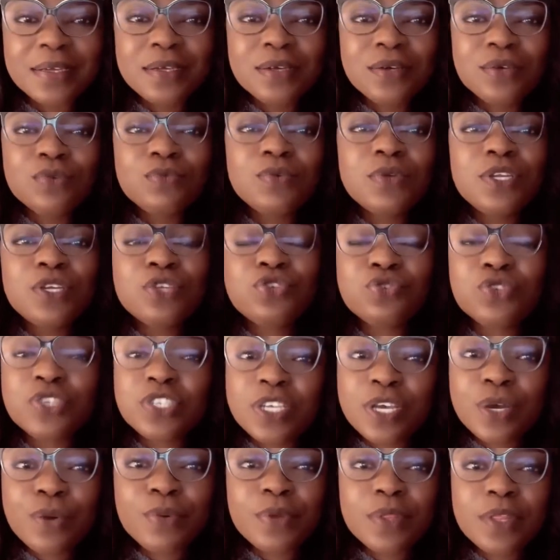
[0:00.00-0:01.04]
we need to
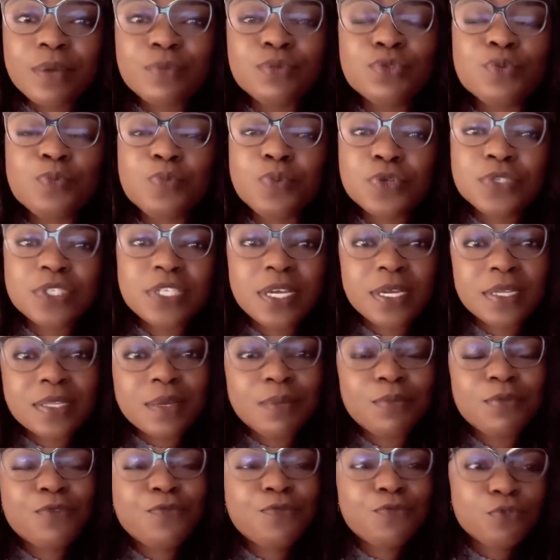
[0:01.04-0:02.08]
share with them to protect
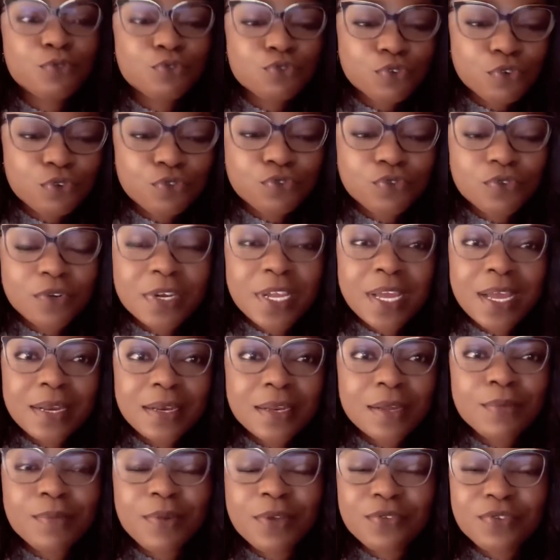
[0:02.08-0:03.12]
them wo fo Trotro ni ade
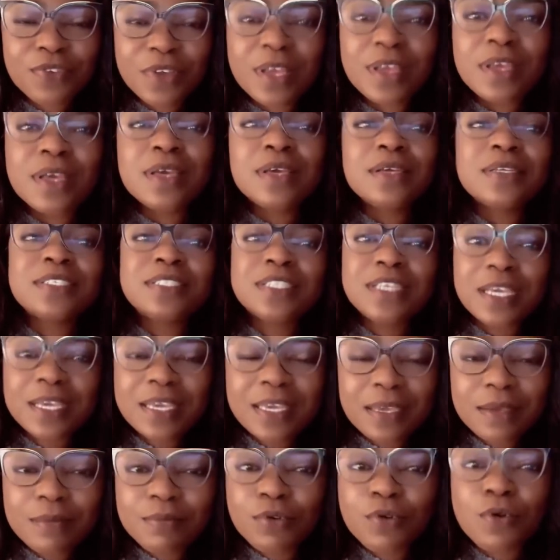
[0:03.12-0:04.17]
betwe check
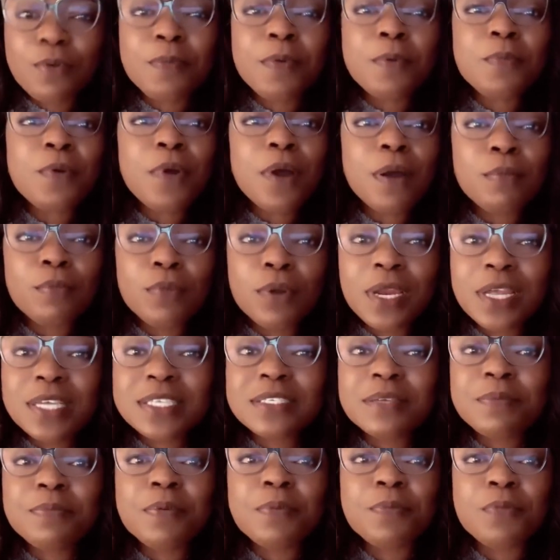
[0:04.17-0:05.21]
it because people are
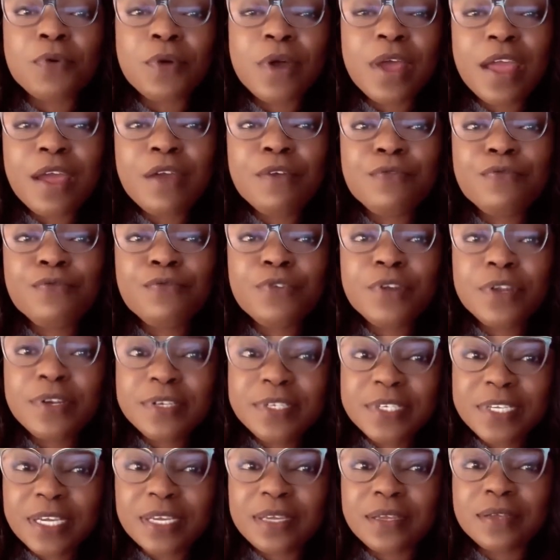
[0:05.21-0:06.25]
molesting people every
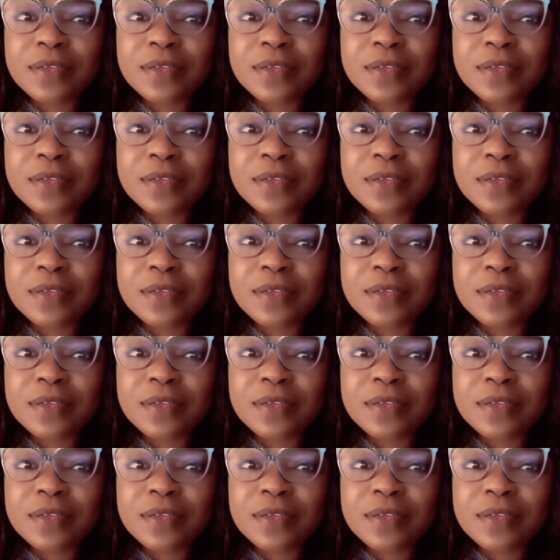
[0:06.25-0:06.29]
day